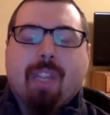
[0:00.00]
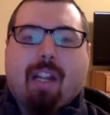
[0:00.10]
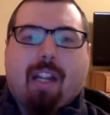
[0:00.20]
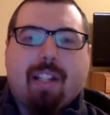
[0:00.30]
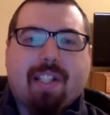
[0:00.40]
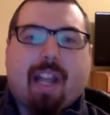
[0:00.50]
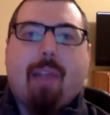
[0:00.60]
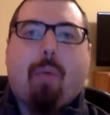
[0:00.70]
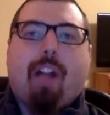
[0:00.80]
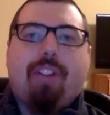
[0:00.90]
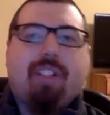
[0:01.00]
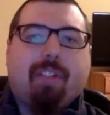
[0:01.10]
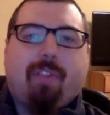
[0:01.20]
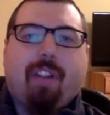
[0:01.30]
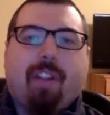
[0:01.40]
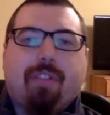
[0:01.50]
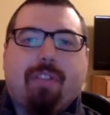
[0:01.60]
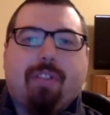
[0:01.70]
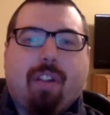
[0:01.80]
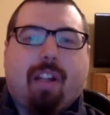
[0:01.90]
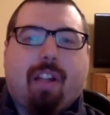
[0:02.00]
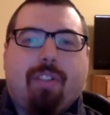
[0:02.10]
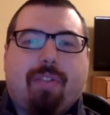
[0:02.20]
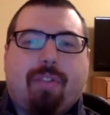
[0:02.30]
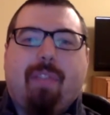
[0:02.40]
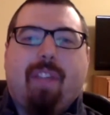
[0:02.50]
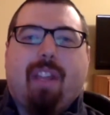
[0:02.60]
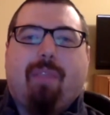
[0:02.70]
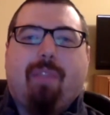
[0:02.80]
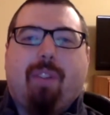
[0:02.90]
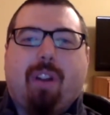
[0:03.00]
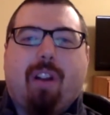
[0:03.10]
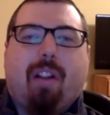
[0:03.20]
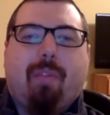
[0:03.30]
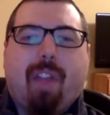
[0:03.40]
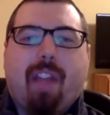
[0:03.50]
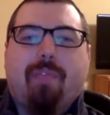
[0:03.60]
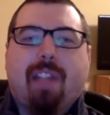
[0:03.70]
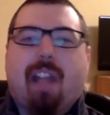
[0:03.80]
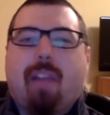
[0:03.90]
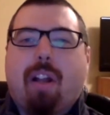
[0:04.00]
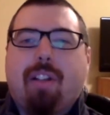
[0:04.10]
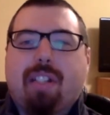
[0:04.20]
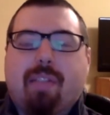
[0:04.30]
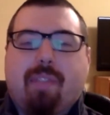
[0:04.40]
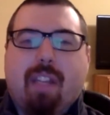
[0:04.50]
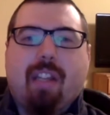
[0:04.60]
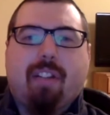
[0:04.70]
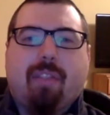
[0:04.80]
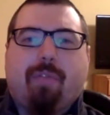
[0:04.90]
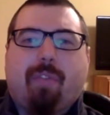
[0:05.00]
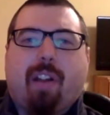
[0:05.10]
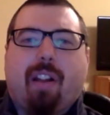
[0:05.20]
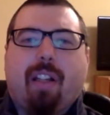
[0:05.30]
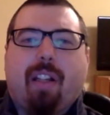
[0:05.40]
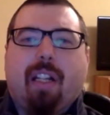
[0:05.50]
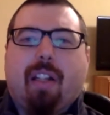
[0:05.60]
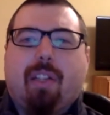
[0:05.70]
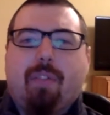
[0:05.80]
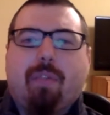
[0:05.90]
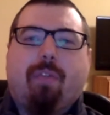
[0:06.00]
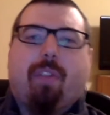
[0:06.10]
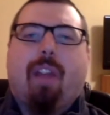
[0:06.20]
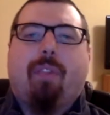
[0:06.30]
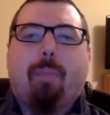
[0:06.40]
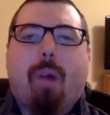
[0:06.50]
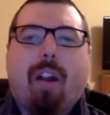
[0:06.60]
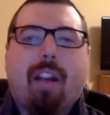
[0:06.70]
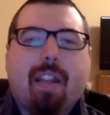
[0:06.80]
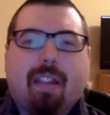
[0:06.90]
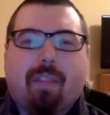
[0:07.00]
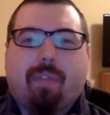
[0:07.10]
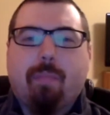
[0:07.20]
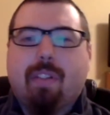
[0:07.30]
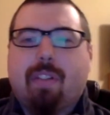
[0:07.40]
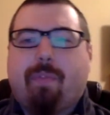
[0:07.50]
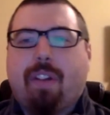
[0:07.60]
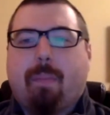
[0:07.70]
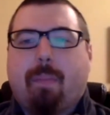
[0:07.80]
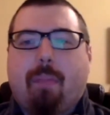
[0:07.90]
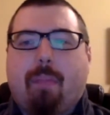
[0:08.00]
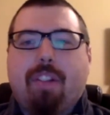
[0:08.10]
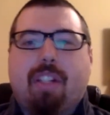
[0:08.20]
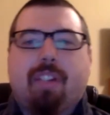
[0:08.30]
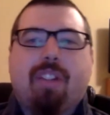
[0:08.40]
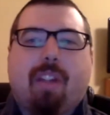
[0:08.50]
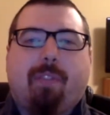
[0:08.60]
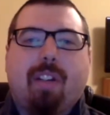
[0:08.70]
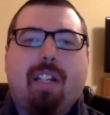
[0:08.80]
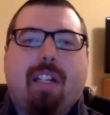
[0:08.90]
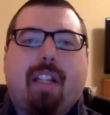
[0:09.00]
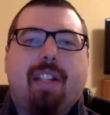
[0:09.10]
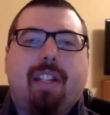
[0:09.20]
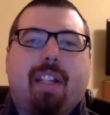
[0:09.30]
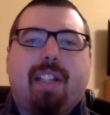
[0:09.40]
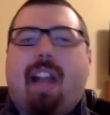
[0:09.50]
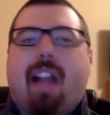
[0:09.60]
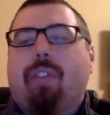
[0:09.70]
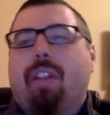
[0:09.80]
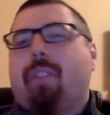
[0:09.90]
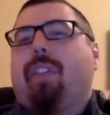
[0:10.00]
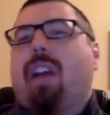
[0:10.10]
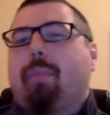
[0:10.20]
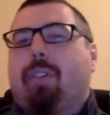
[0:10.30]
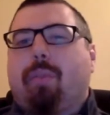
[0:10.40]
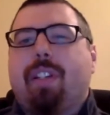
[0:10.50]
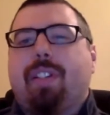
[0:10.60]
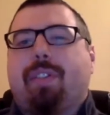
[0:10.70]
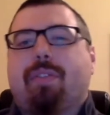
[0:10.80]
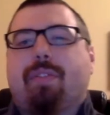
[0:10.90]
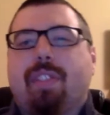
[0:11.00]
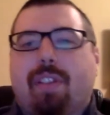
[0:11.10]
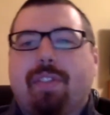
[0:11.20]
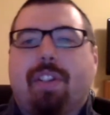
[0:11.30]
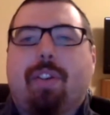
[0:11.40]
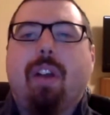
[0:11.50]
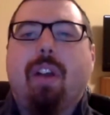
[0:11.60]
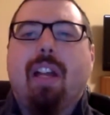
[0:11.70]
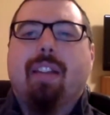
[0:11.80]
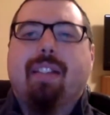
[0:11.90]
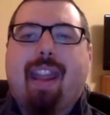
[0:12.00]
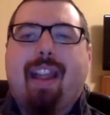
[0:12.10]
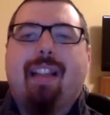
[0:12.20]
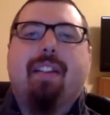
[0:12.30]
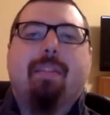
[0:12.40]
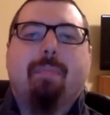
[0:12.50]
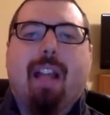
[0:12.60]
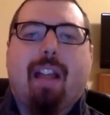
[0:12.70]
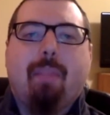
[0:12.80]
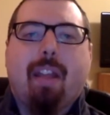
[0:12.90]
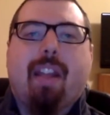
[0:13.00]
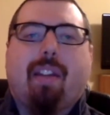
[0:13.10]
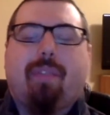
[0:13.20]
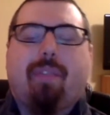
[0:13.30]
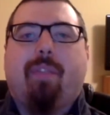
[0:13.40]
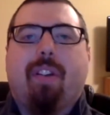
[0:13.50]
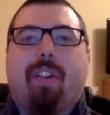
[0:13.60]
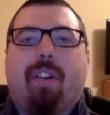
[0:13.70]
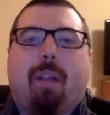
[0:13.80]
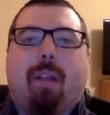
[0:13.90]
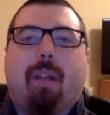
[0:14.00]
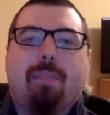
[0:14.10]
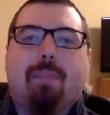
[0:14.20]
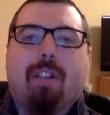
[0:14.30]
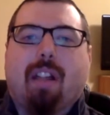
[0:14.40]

Skywatch and Defender trivia. If you're a fan of Skywatch TV, and if you've ever bought anything from Defender Publishing, Jeffrey, he's not only a phenomenal researcher, he's also the talent behind many of Defender Publishing's book